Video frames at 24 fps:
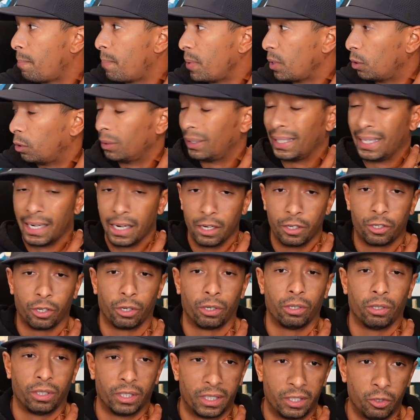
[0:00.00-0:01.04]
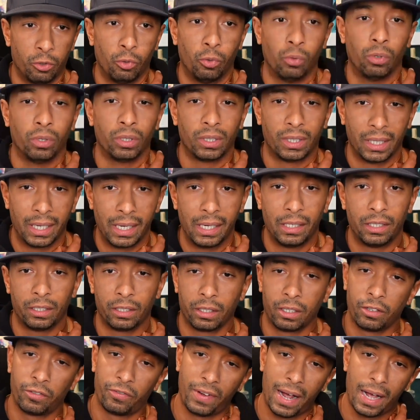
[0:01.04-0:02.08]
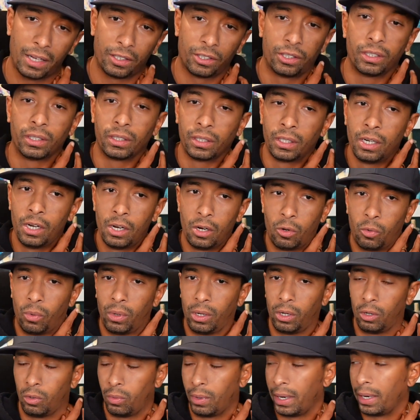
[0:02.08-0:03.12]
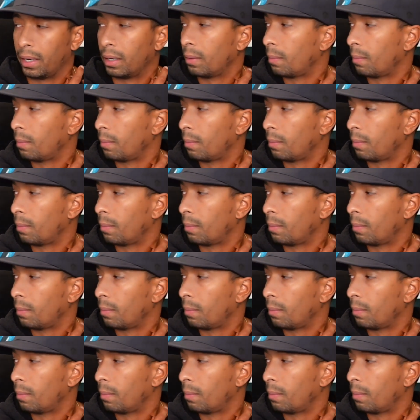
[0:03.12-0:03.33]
building internal tools easier and faster will win.